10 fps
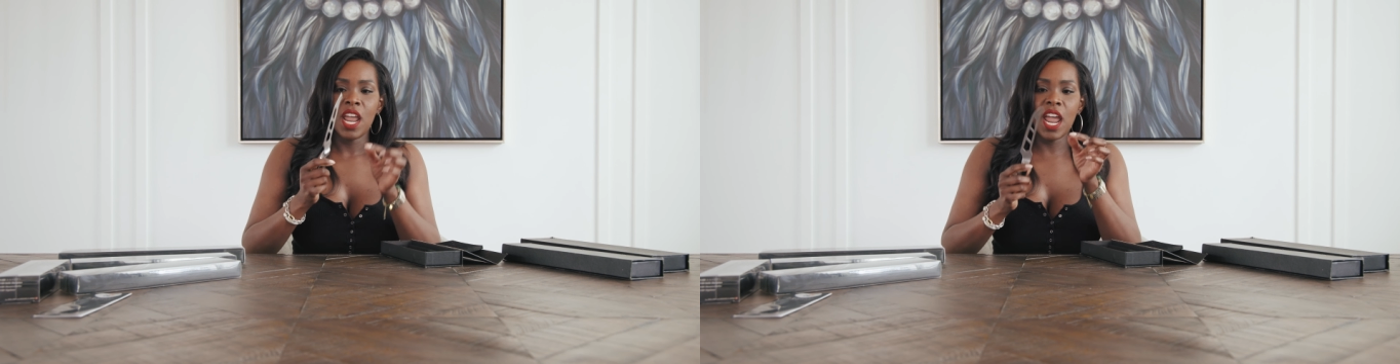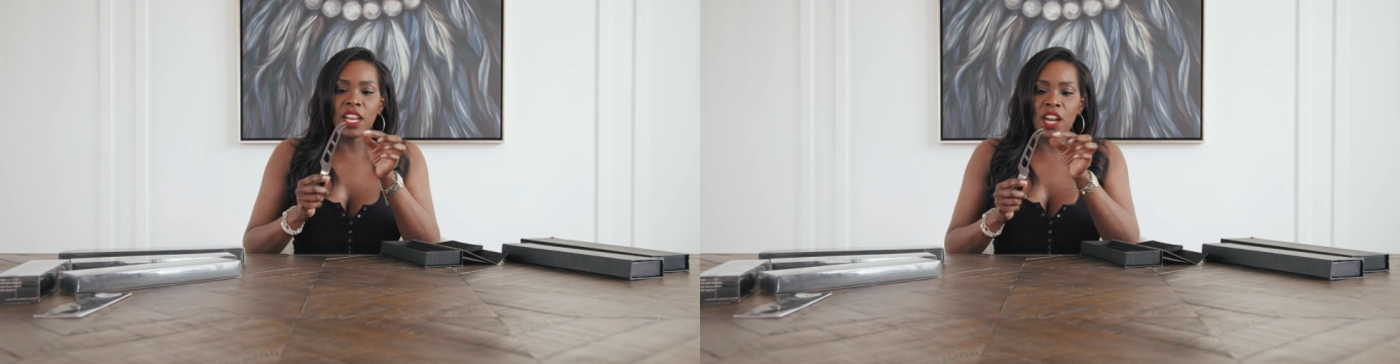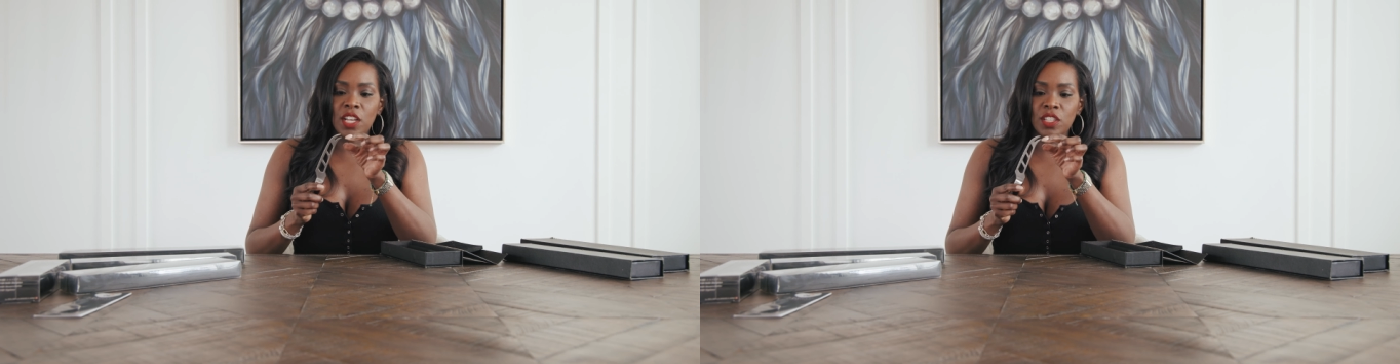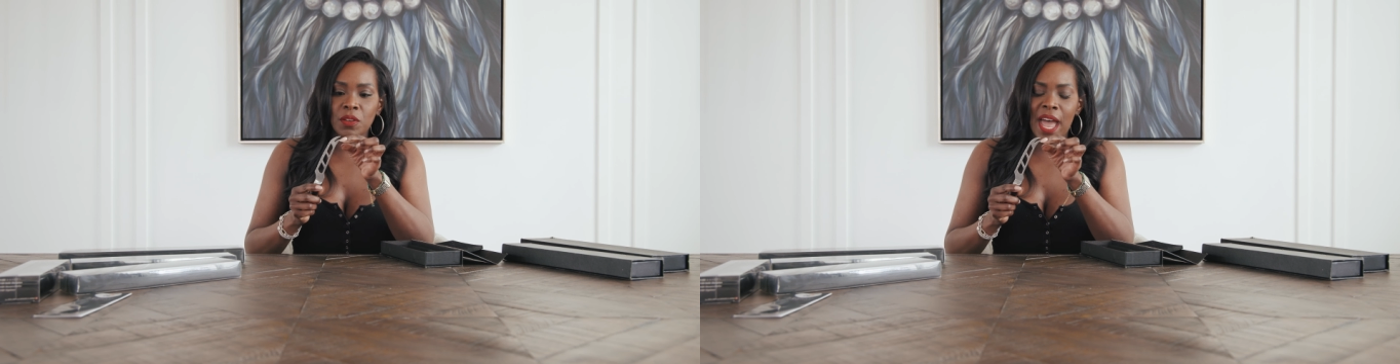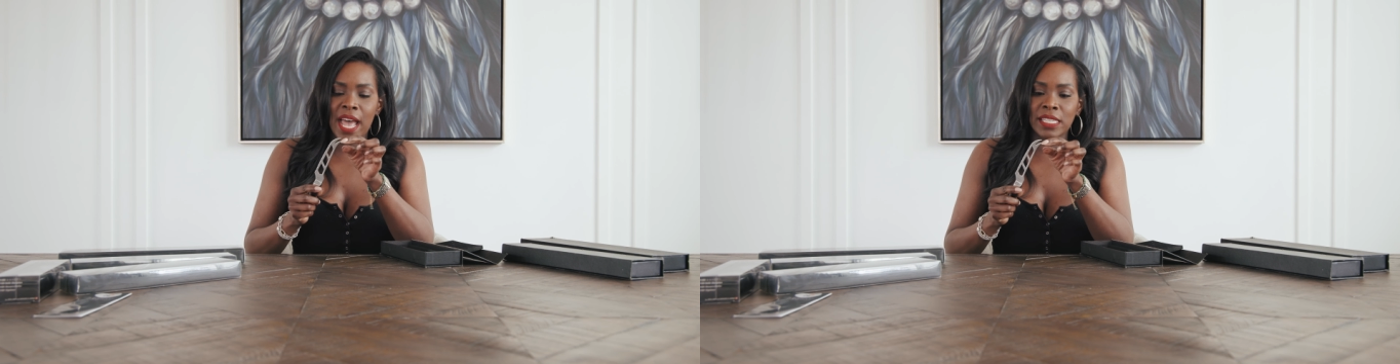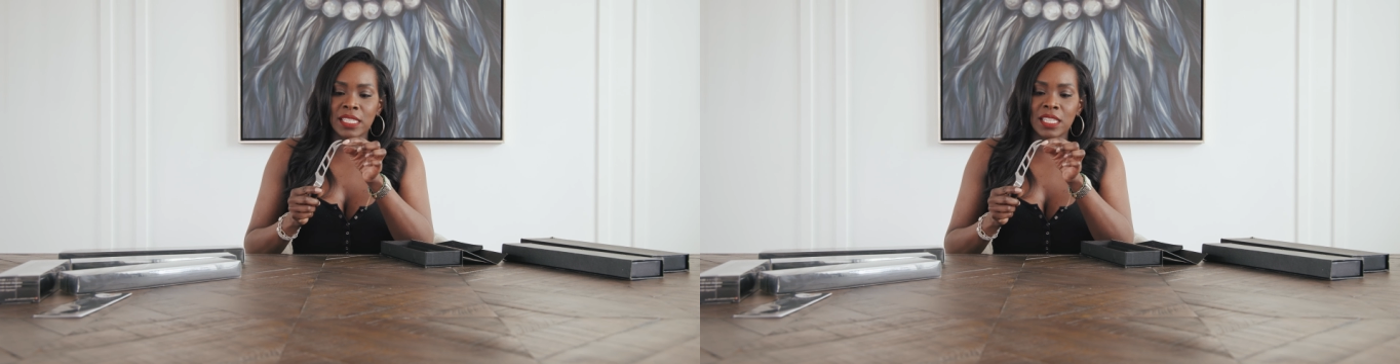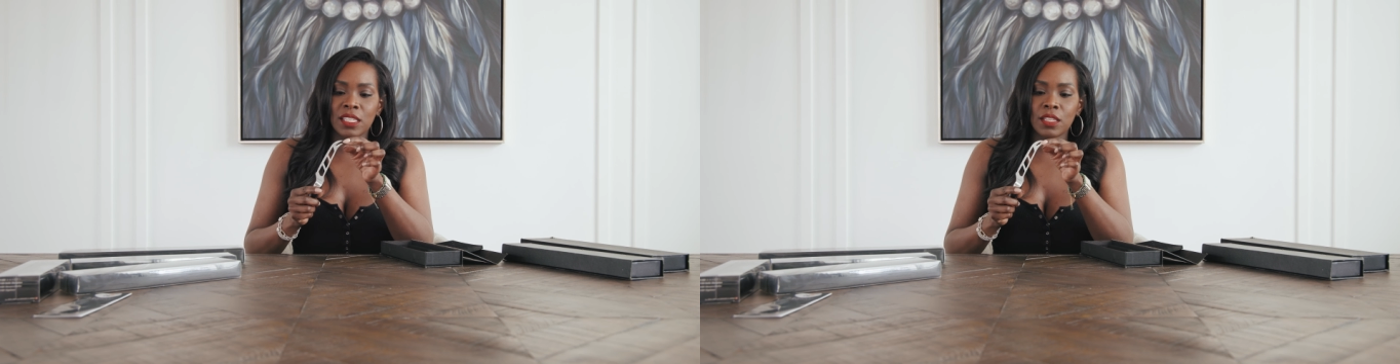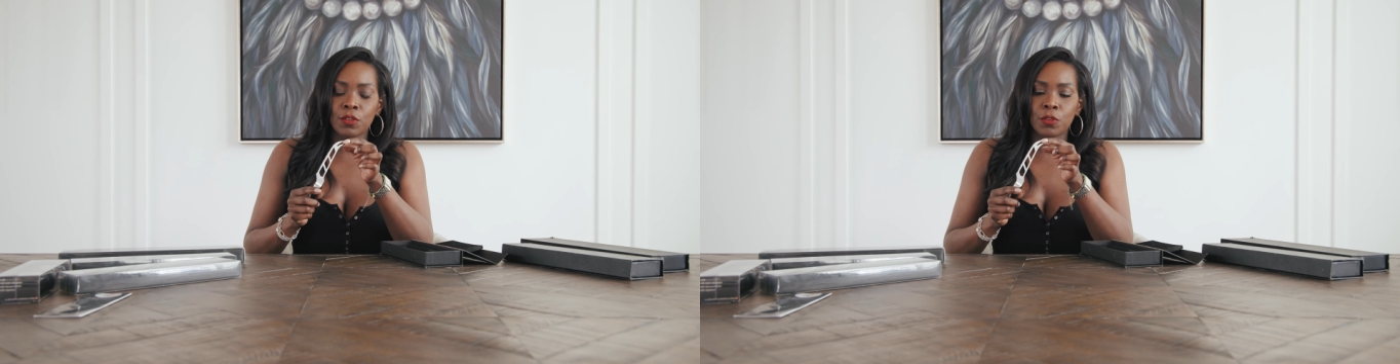and it also has
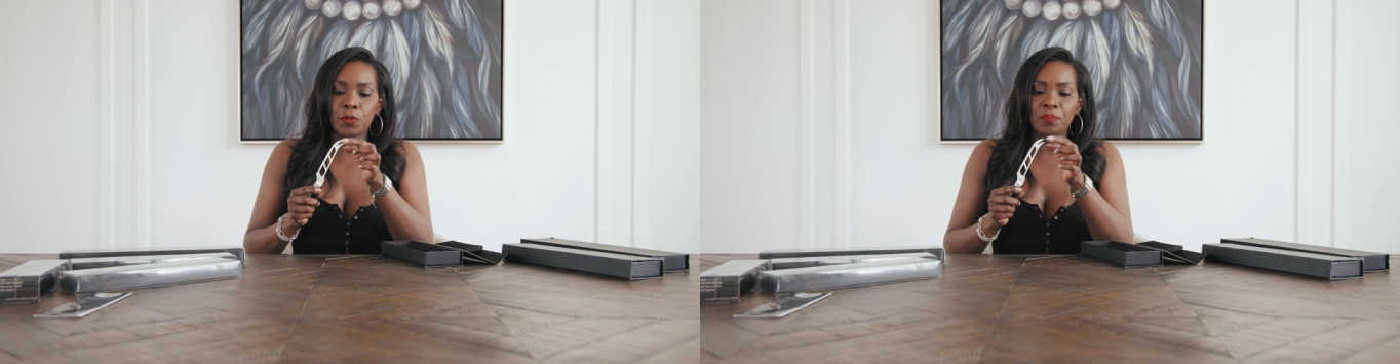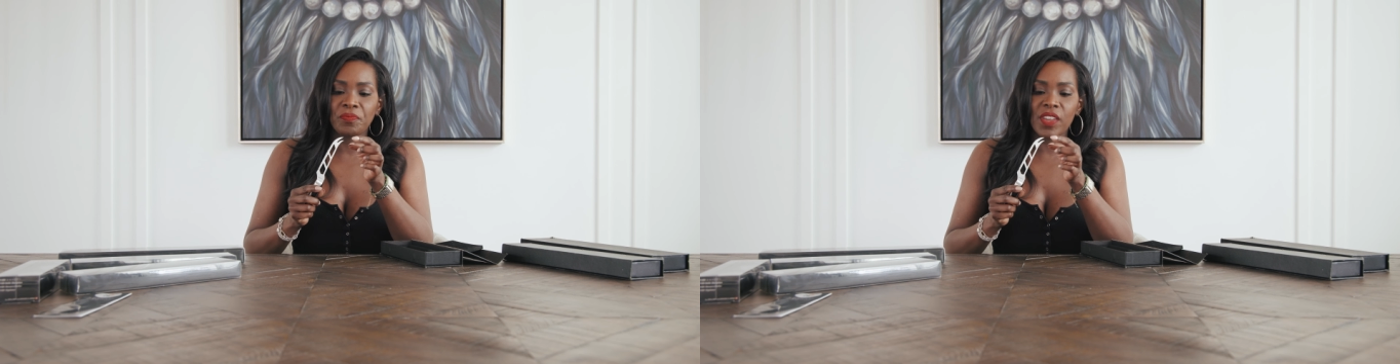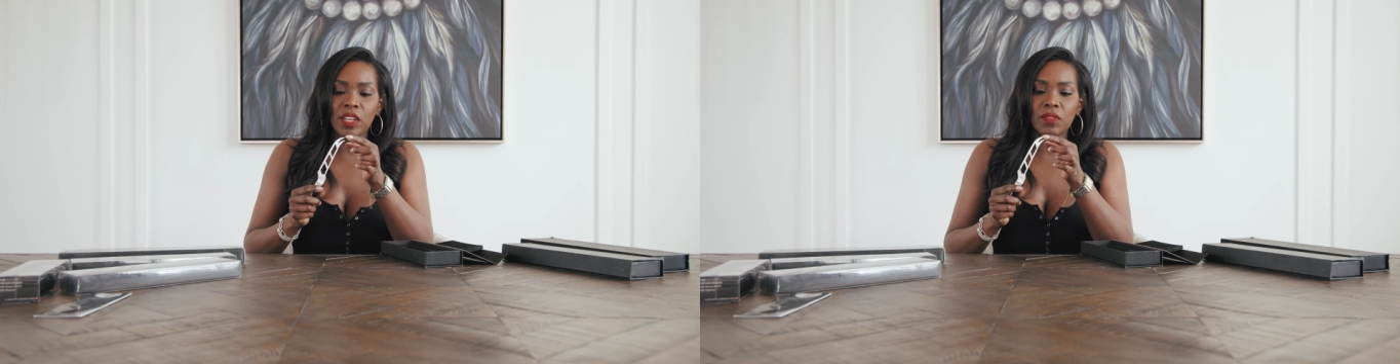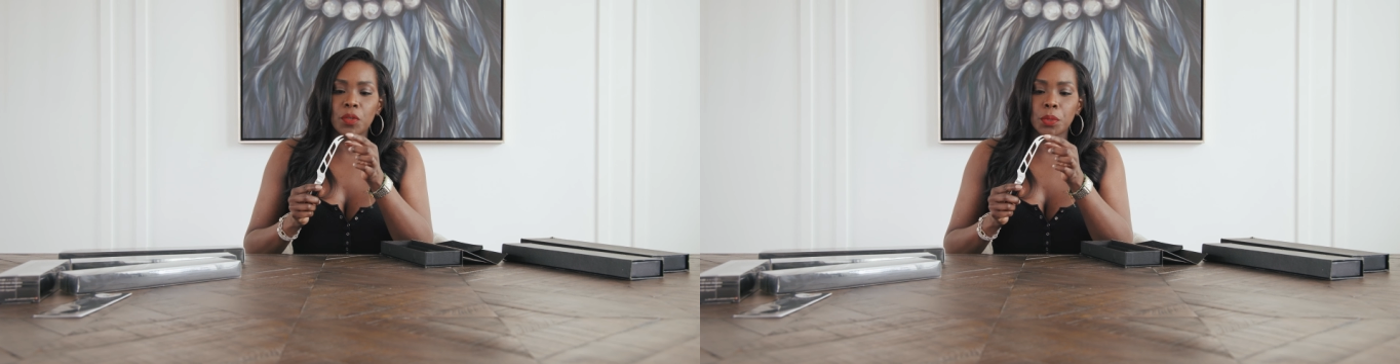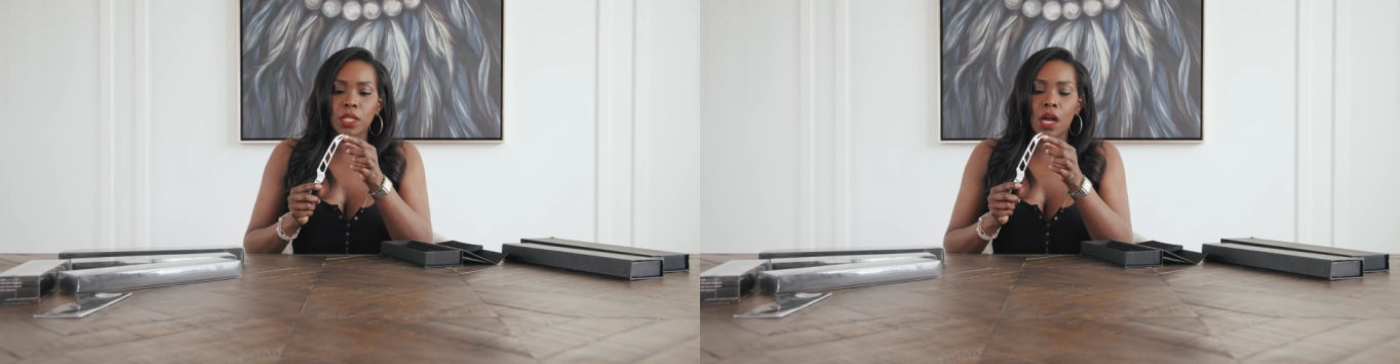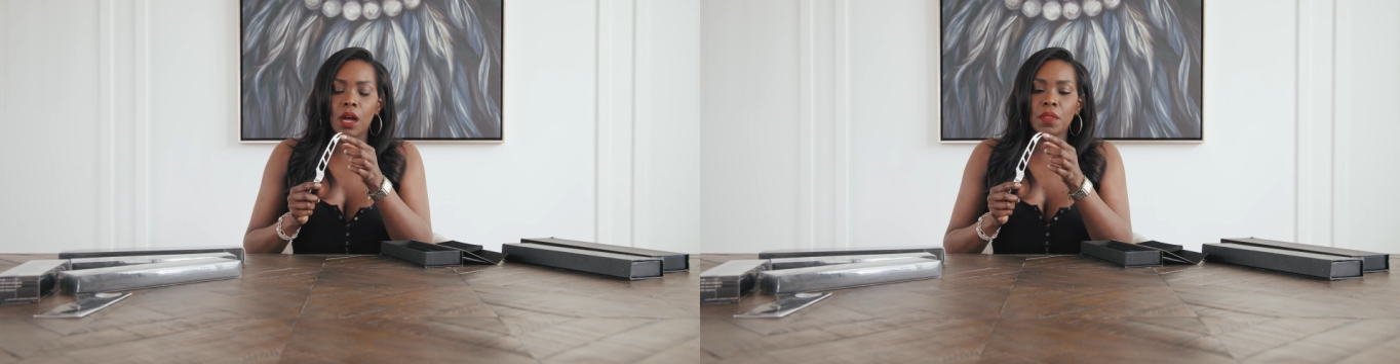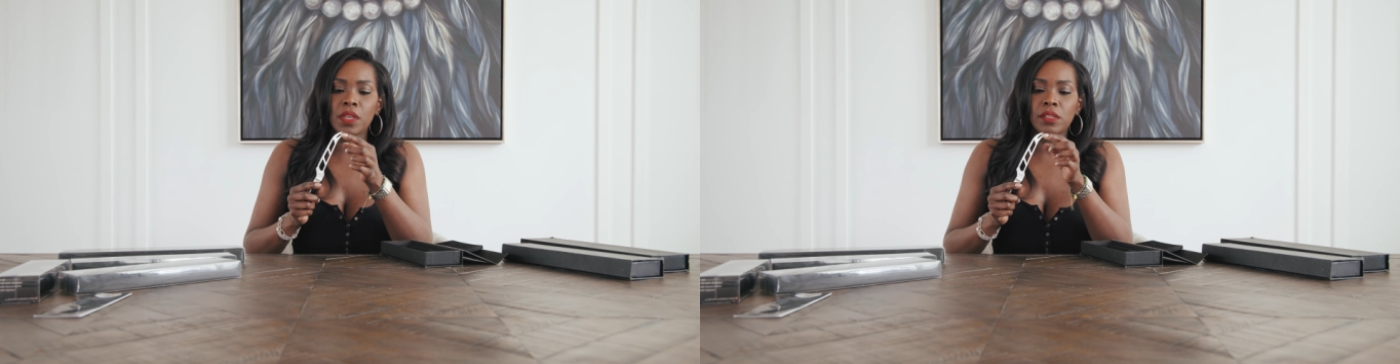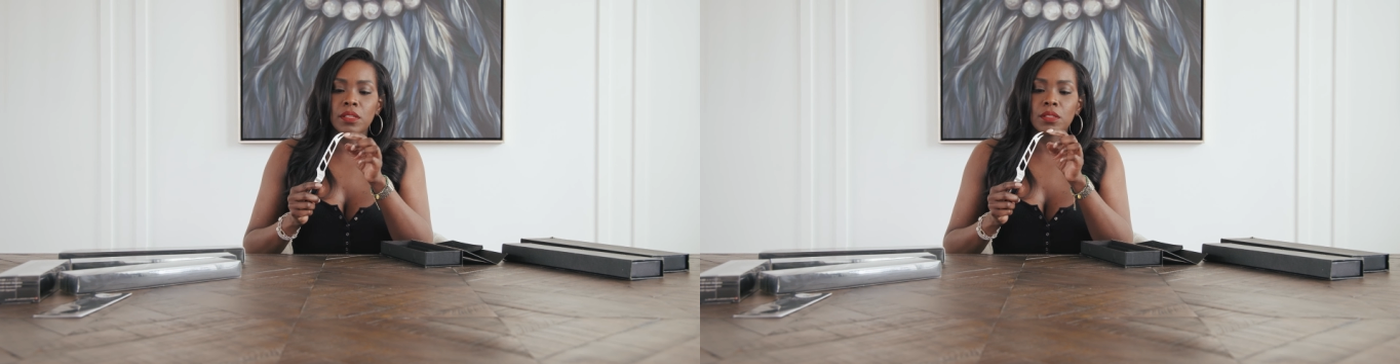this little, I don't even know what to call
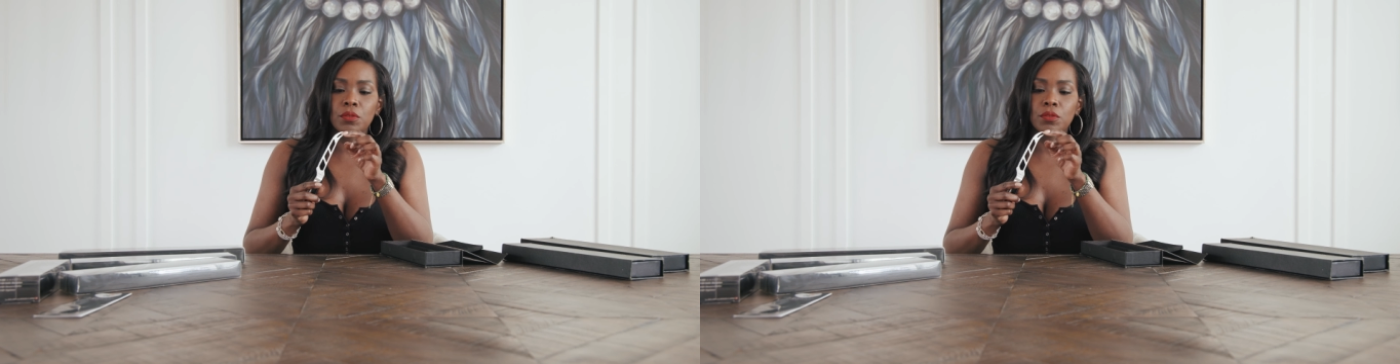this little